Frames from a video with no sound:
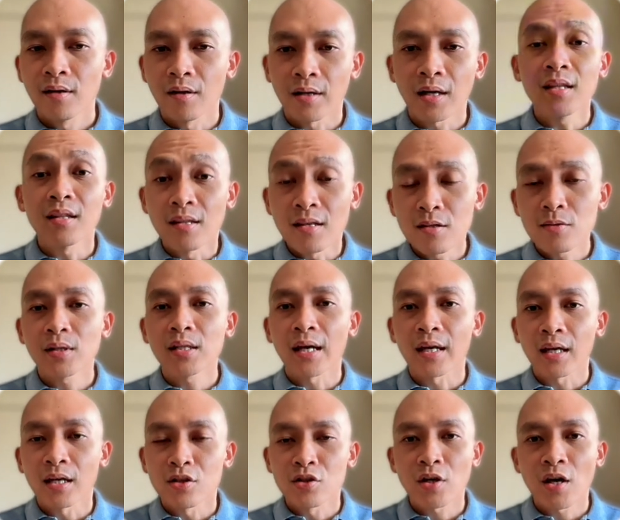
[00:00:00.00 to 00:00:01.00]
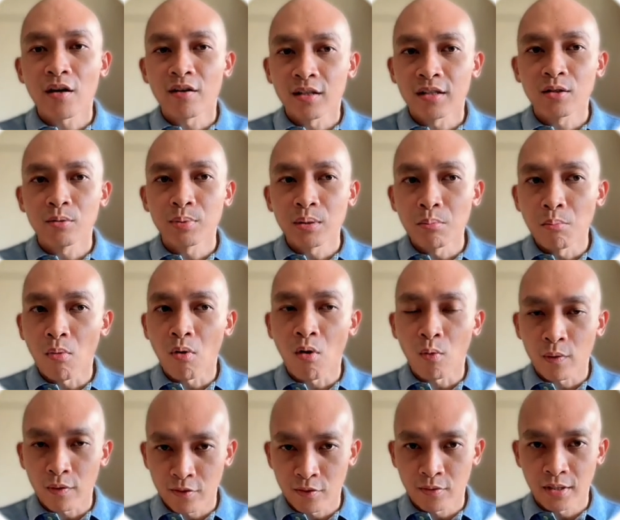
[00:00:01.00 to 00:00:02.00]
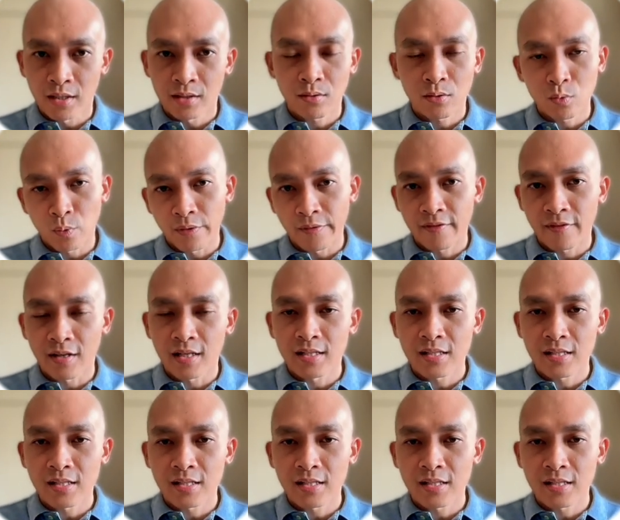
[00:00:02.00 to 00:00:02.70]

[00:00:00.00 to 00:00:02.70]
Okay, this one I can share a little bit more with you later on with